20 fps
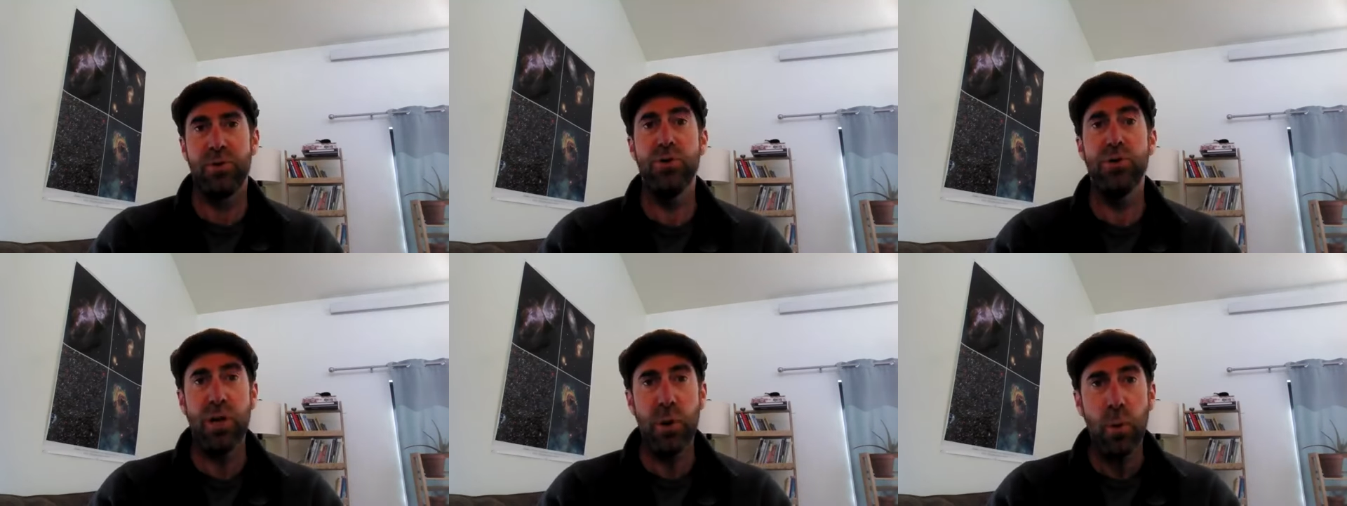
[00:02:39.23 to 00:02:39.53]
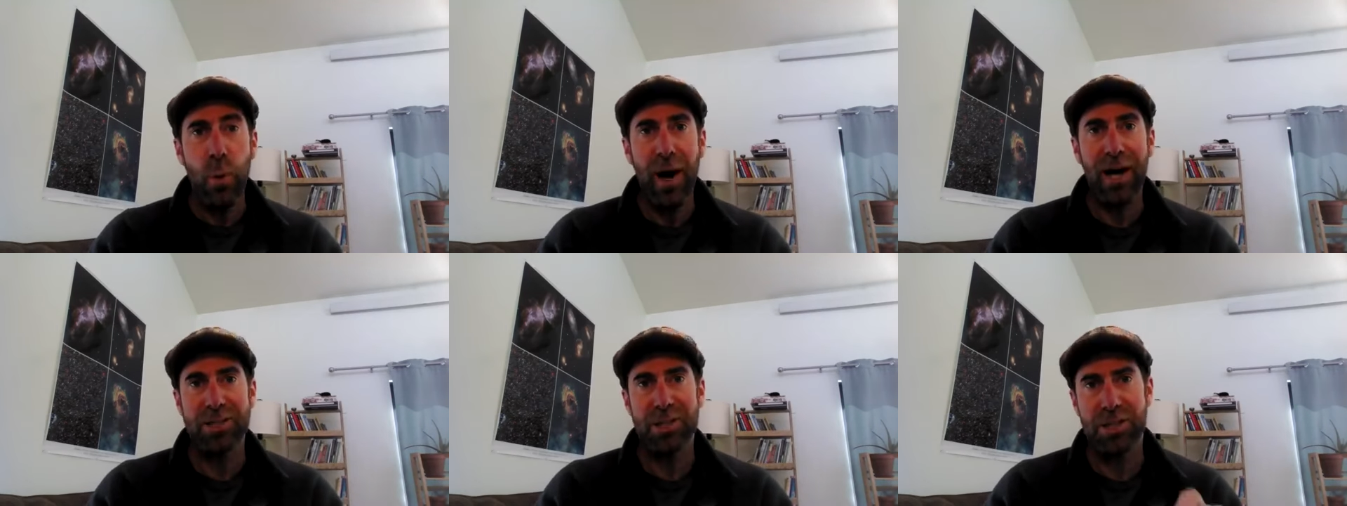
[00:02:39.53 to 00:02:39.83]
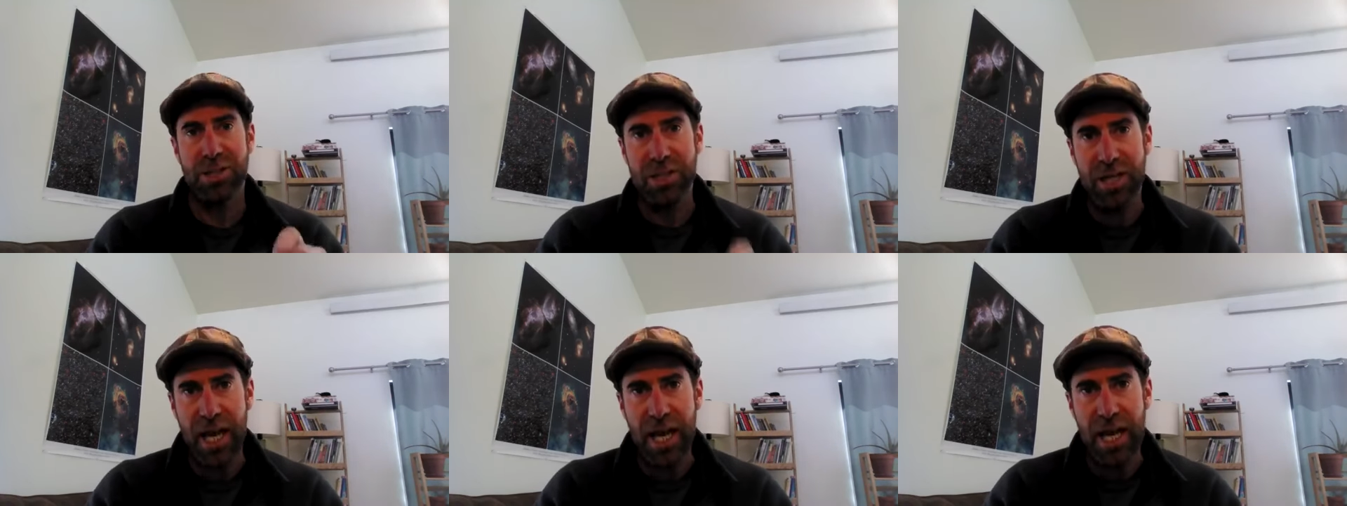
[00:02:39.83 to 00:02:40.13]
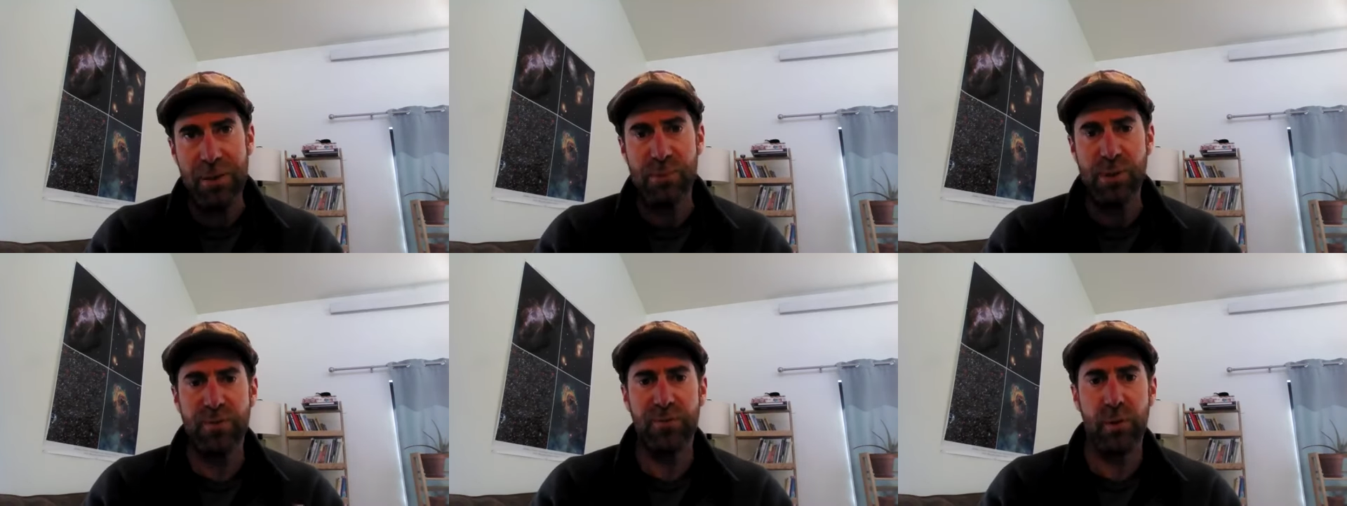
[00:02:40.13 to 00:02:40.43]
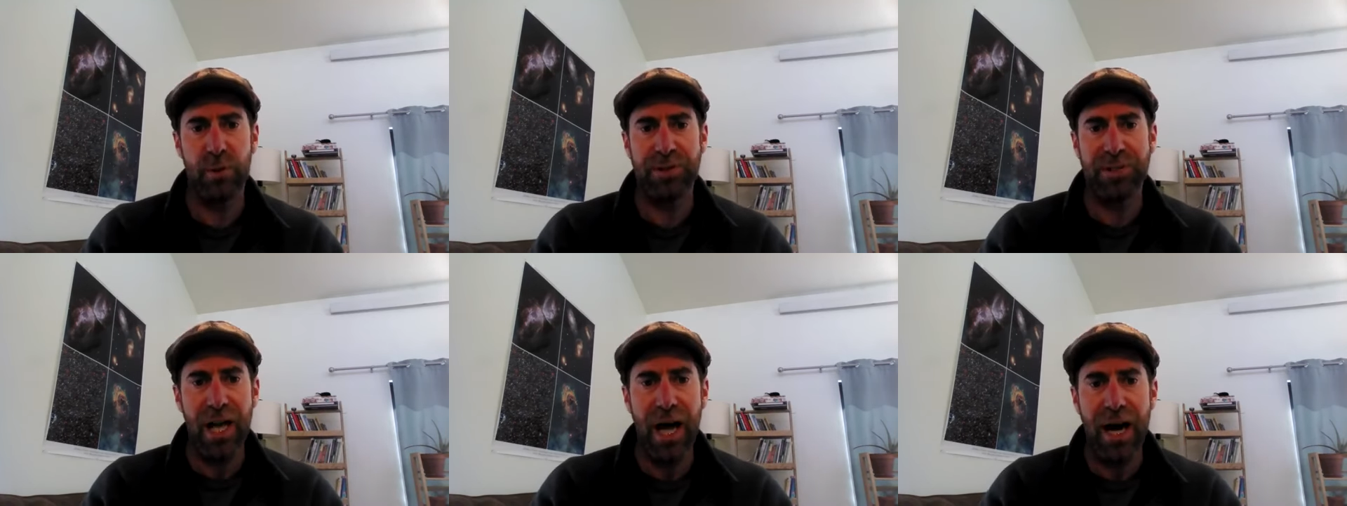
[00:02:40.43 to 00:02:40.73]
You can watch
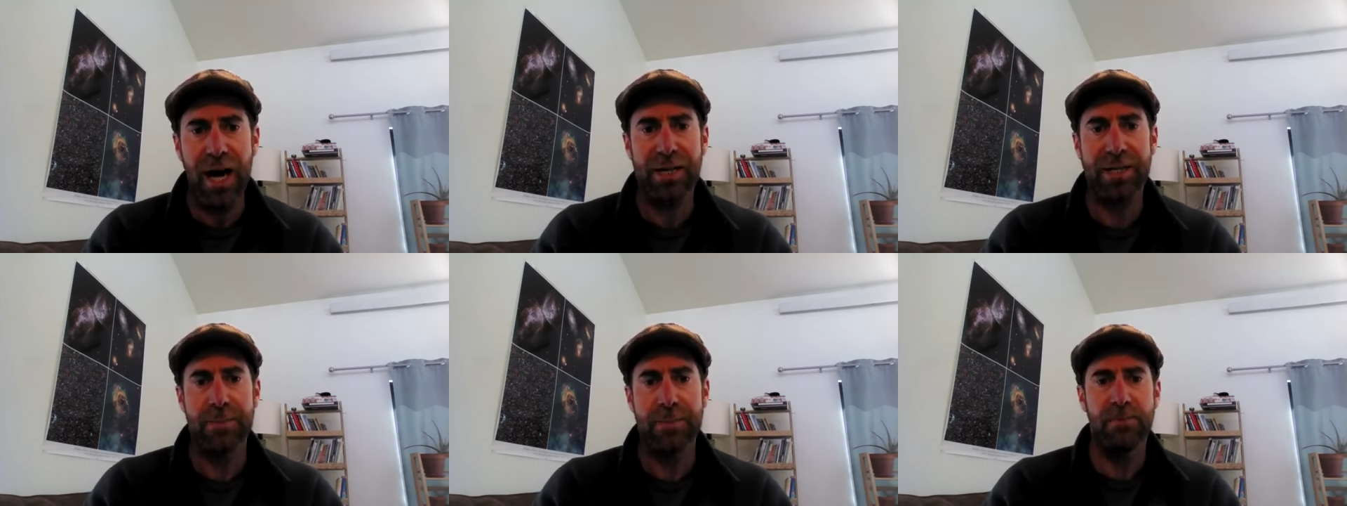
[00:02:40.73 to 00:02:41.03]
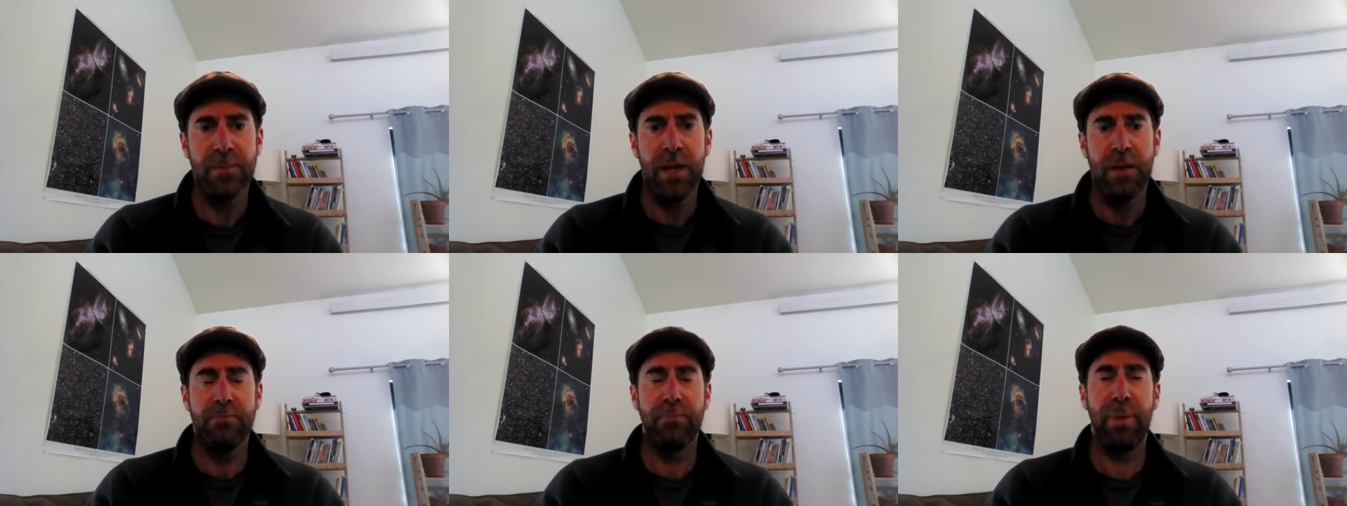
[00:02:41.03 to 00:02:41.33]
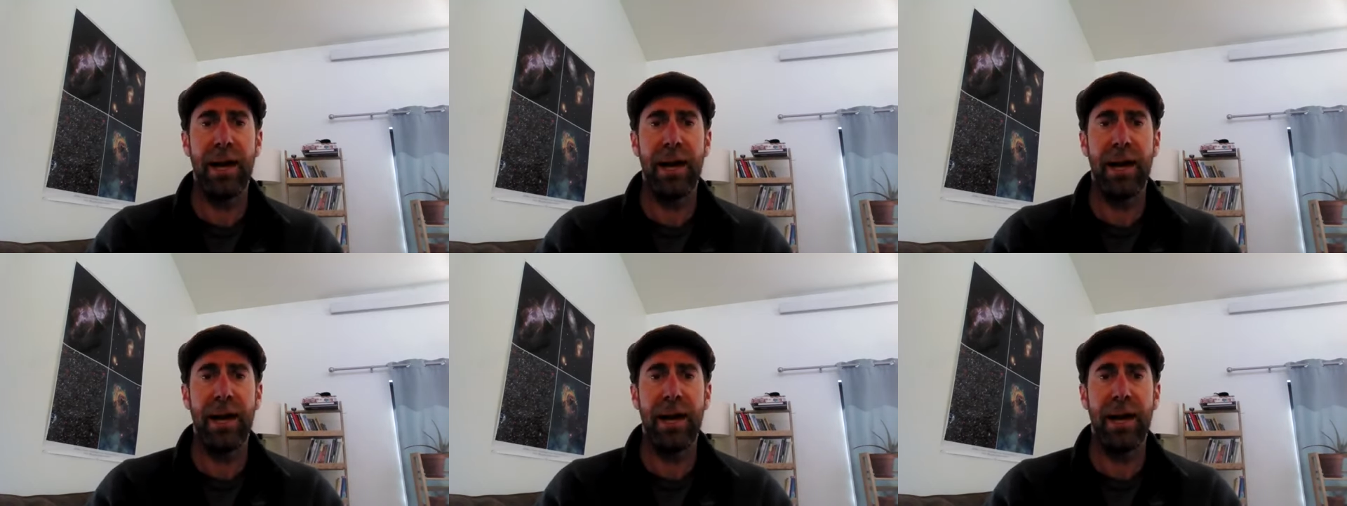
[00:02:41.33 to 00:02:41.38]
Gabe's full talk